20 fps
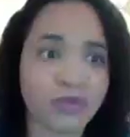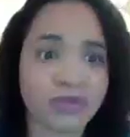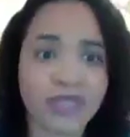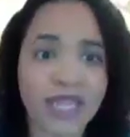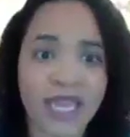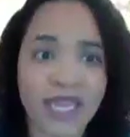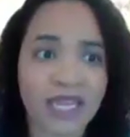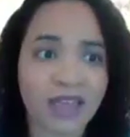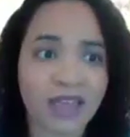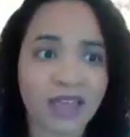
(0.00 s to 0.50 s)

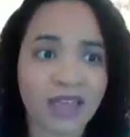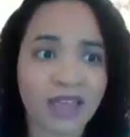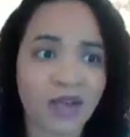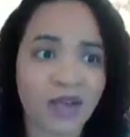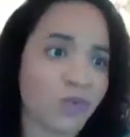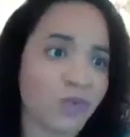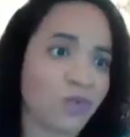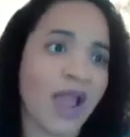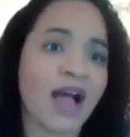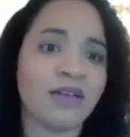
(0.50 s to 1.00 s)
like
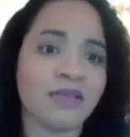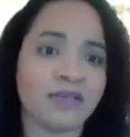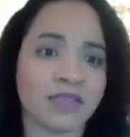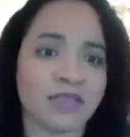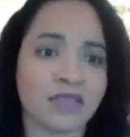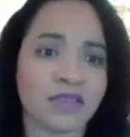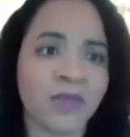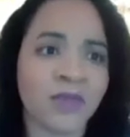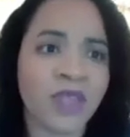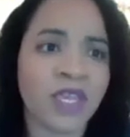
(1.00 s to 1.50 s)

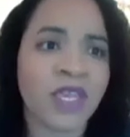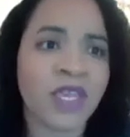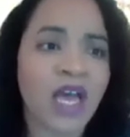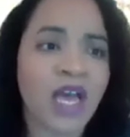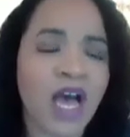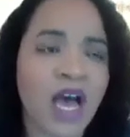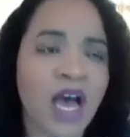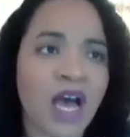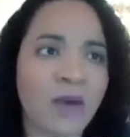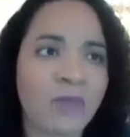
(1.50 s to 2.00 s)
arousal,
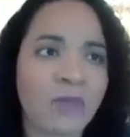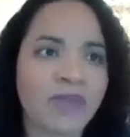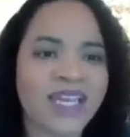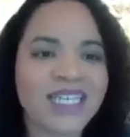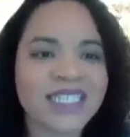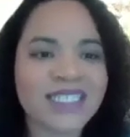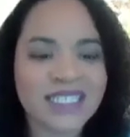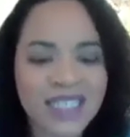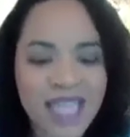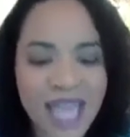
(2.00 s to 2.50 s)

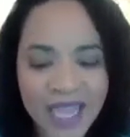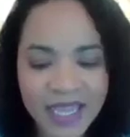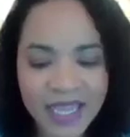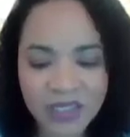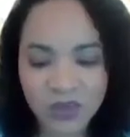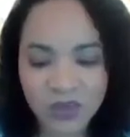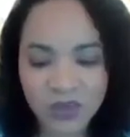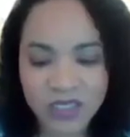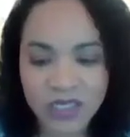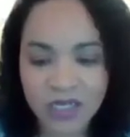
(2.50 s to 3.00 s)
because that is
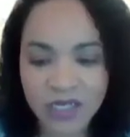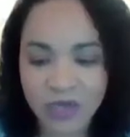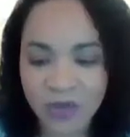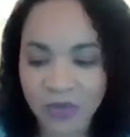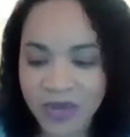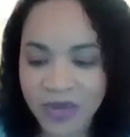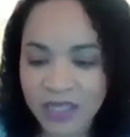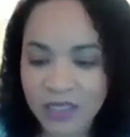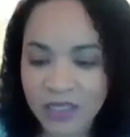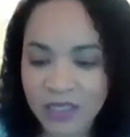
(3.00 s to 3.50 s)
what's going to
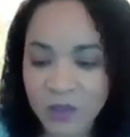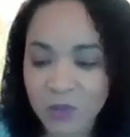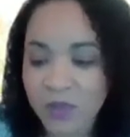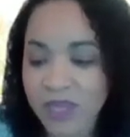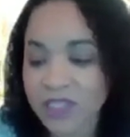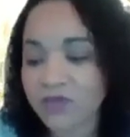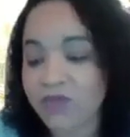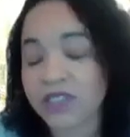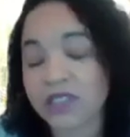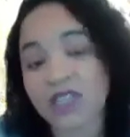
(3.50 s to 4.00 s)
create this
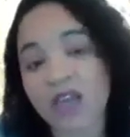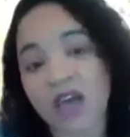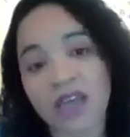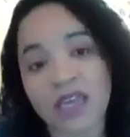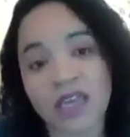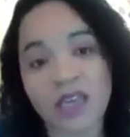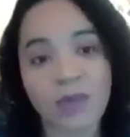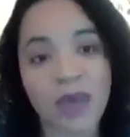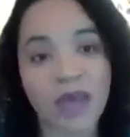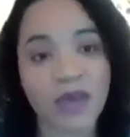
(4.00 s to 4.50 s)
space for
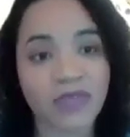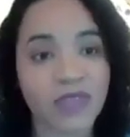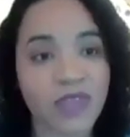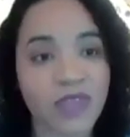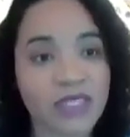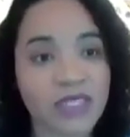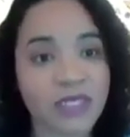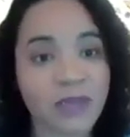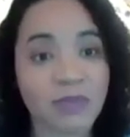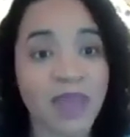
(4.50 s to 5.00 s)
talking about
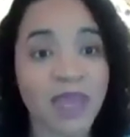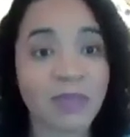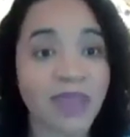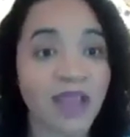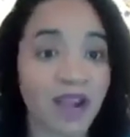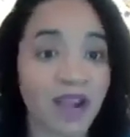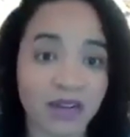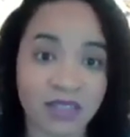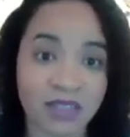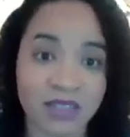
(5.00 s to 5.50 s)
things that maybe
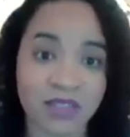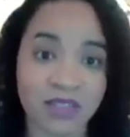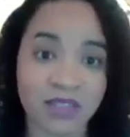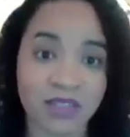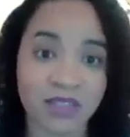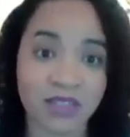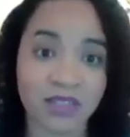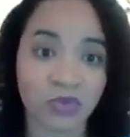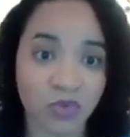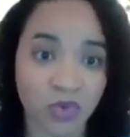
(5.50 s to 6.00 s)
aren't
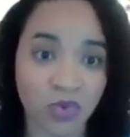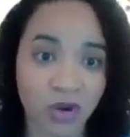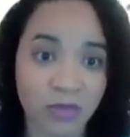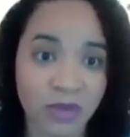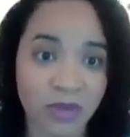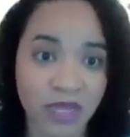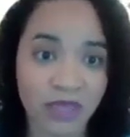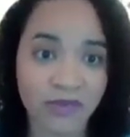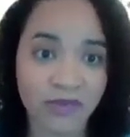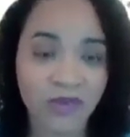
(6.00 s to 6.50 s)
so
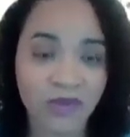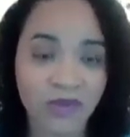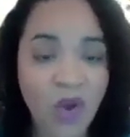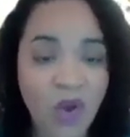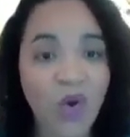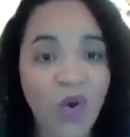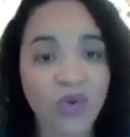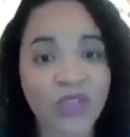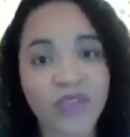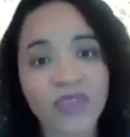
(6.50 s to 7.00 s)
normative,
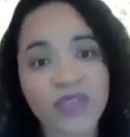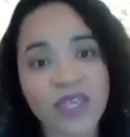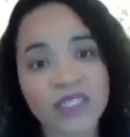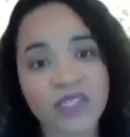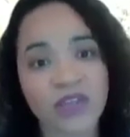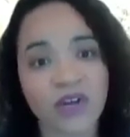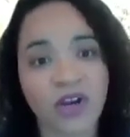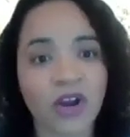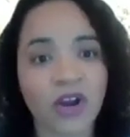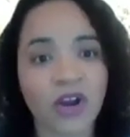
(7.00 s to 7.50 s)
or the things that
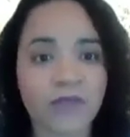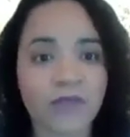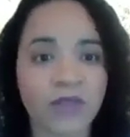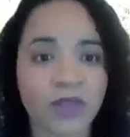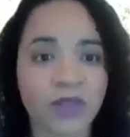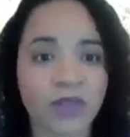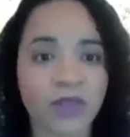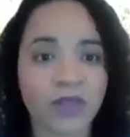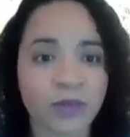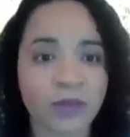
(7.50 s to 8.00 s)
are
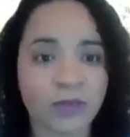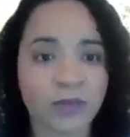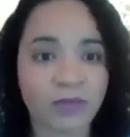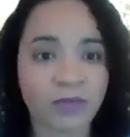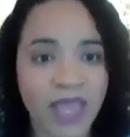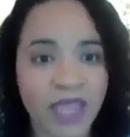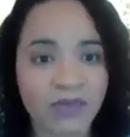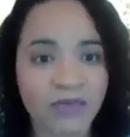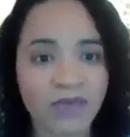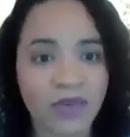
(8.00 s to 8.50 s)
hurtful and
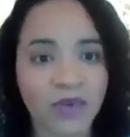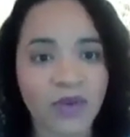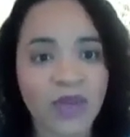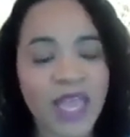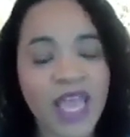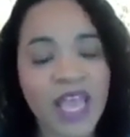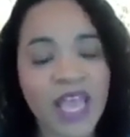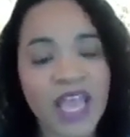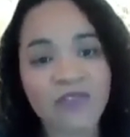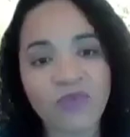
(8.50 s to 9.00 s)
painful.
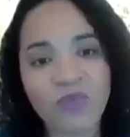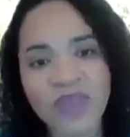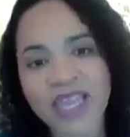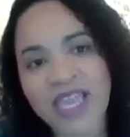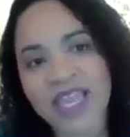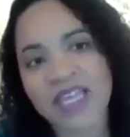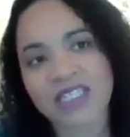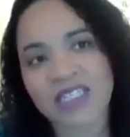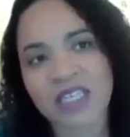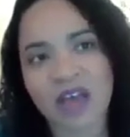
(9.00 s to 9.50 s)
If we can't
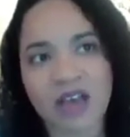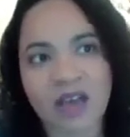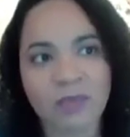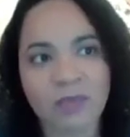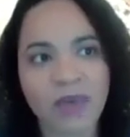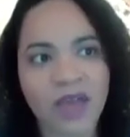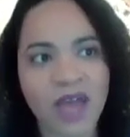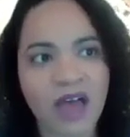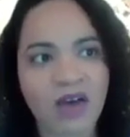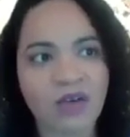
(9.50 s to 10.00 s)
talk
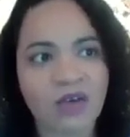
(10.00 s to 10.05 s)
about